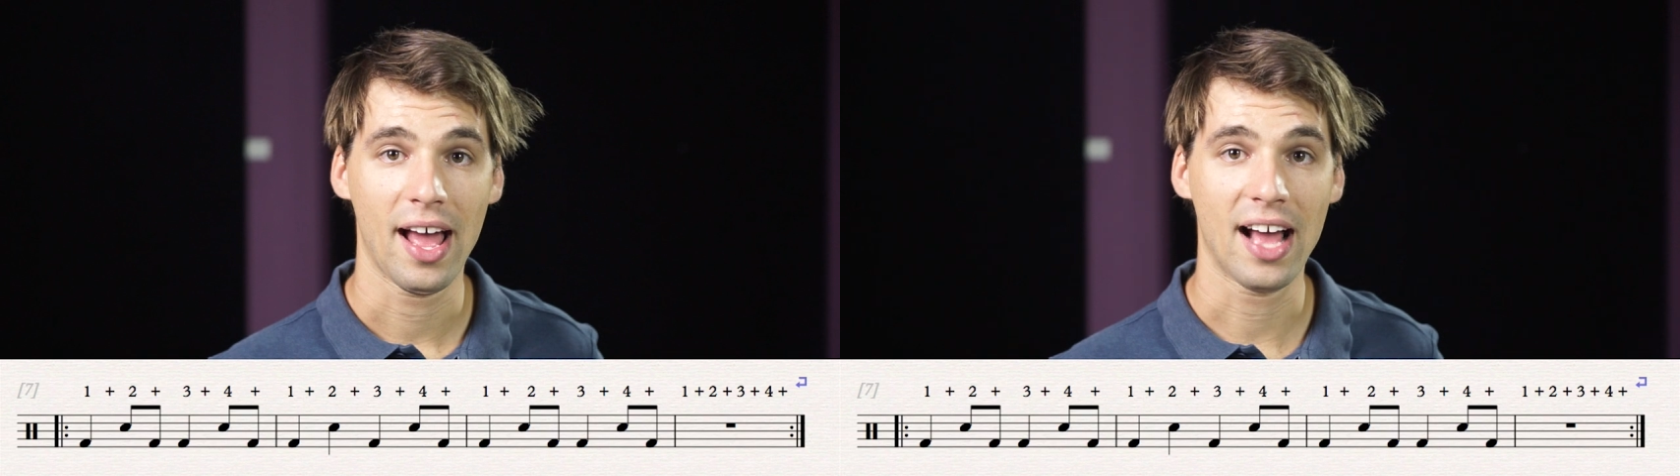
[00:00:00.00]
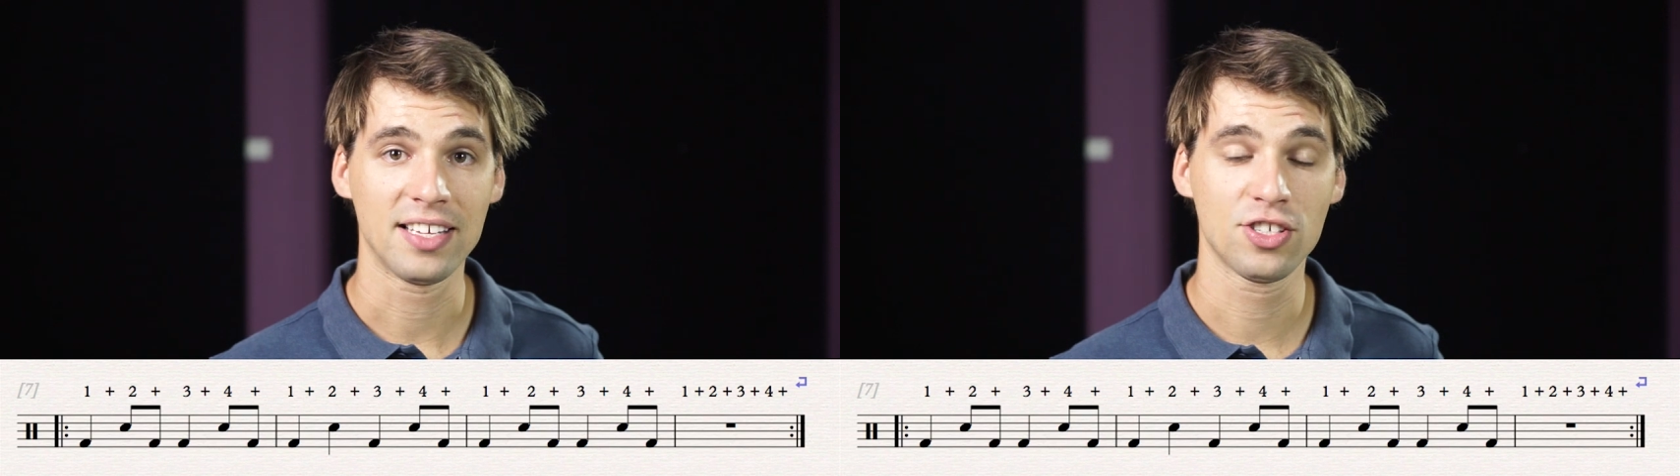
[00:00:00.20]

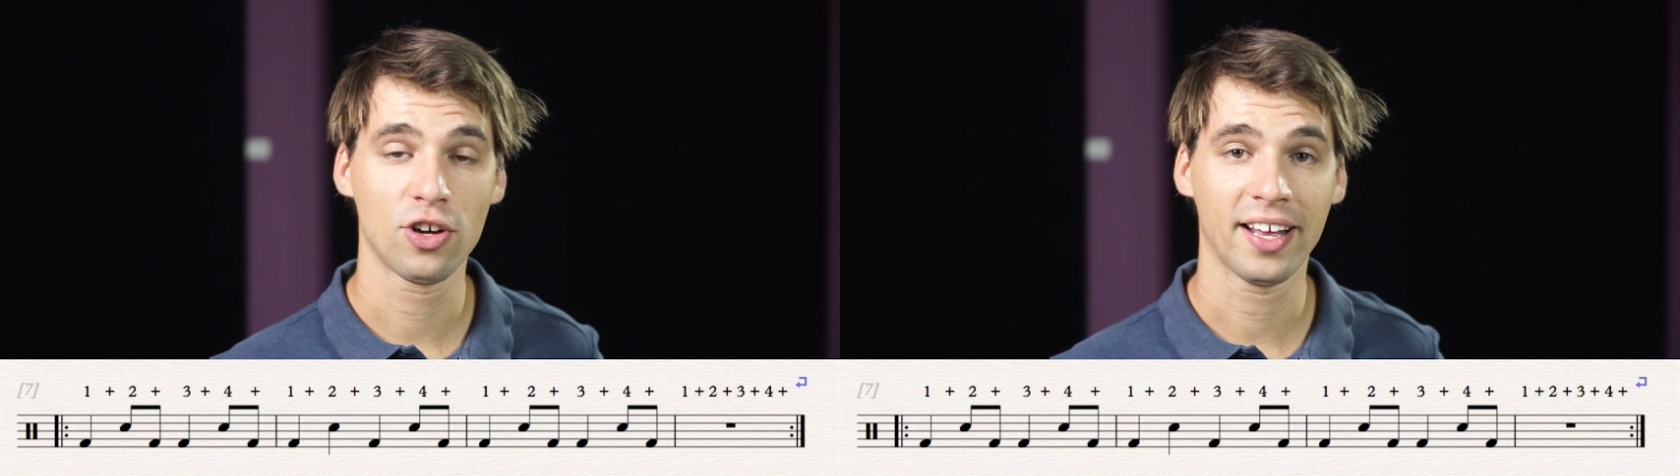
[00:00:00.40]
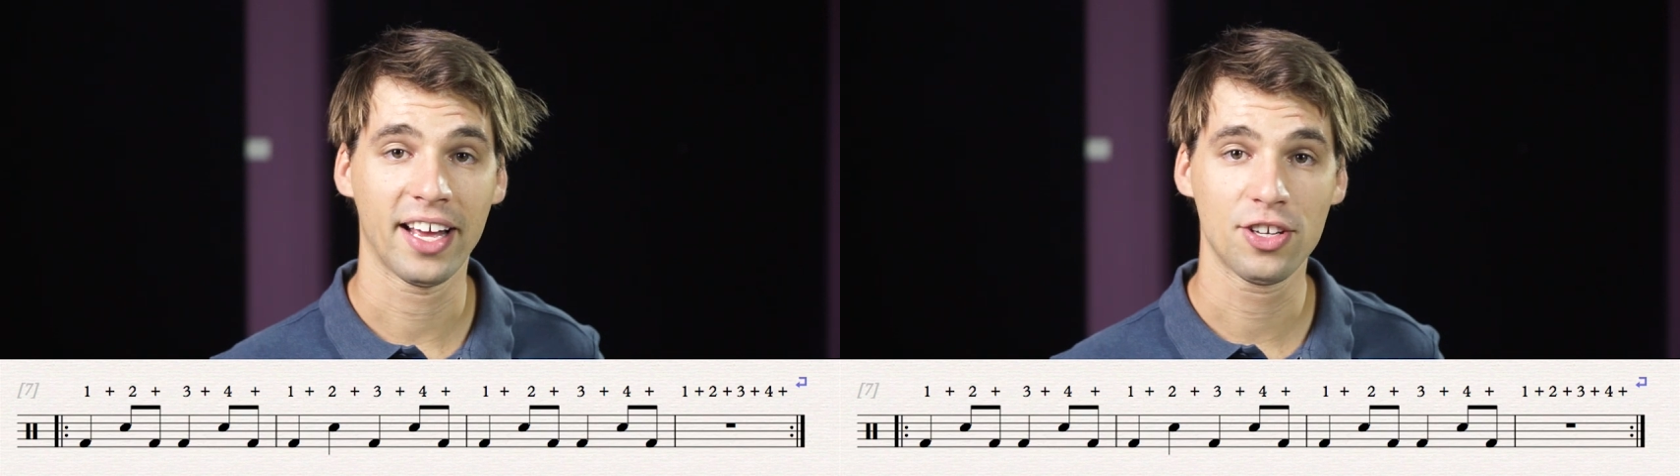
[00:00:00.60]
as it's
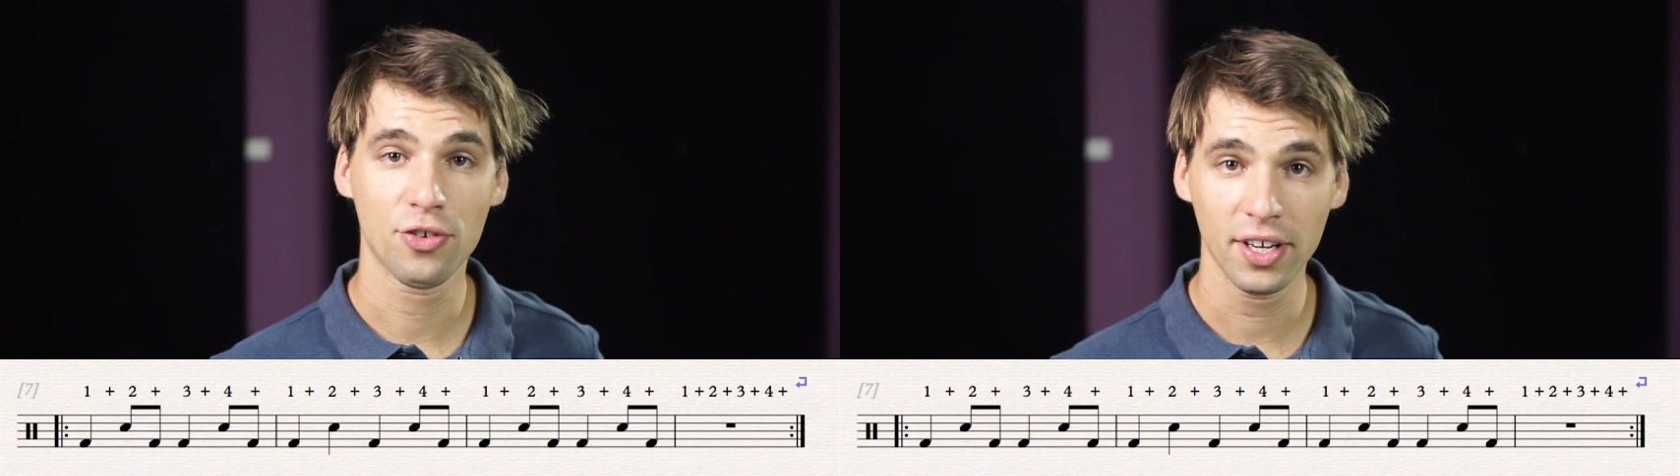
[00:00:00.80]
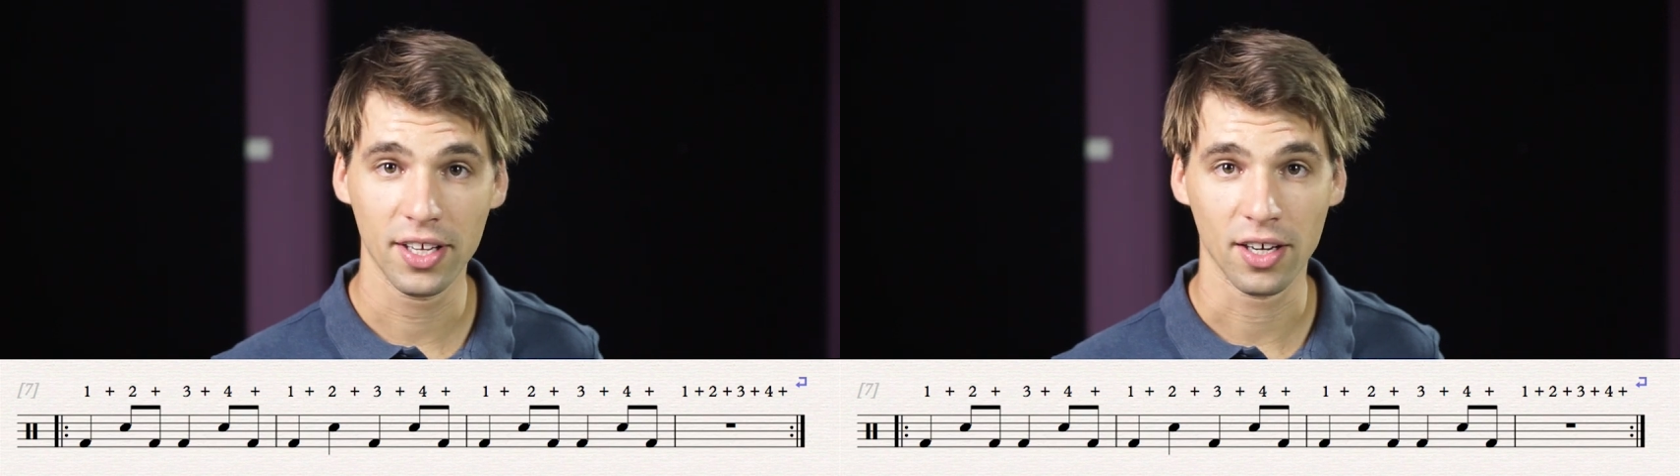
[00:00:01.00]
going to get
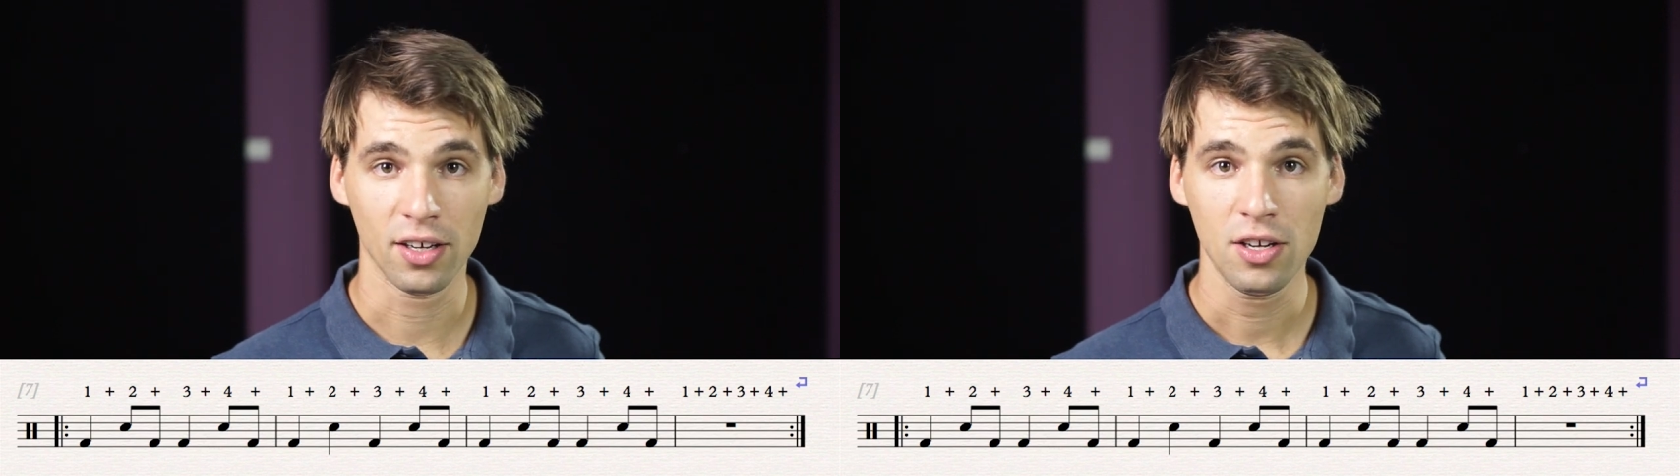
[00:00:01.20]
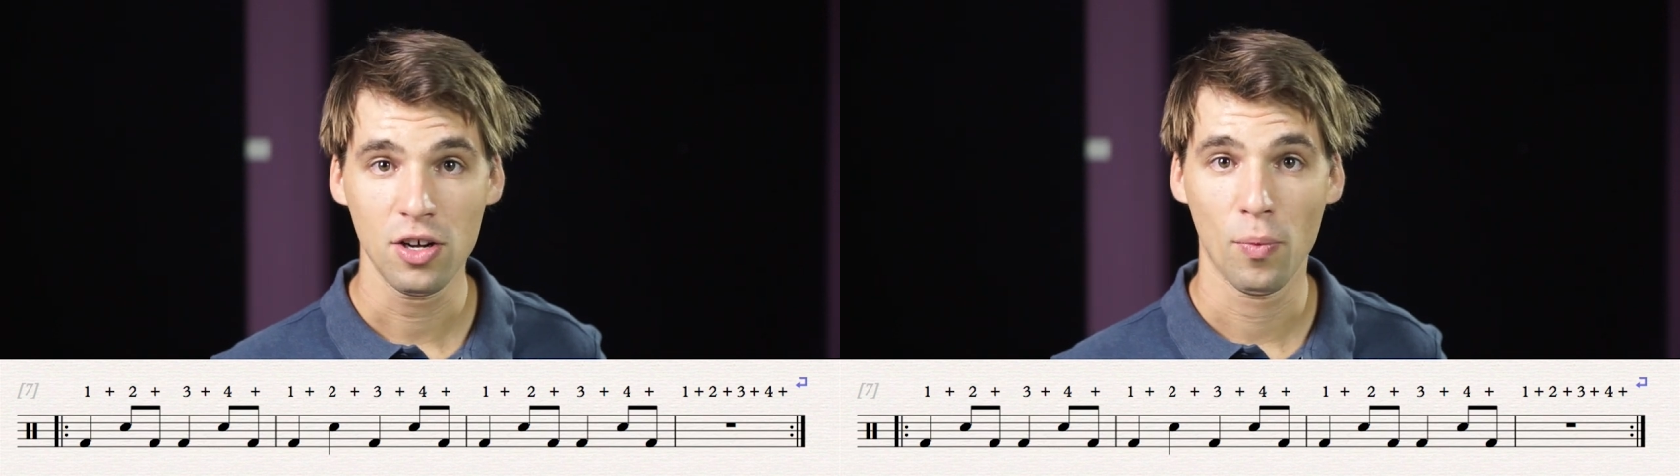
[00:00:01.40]
trickier